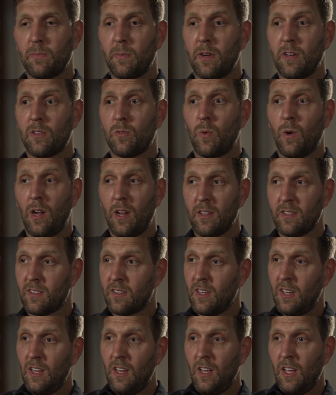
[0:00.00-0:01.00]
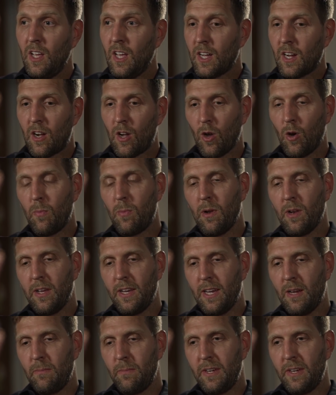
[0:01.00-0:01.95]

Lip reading: but as well as globally.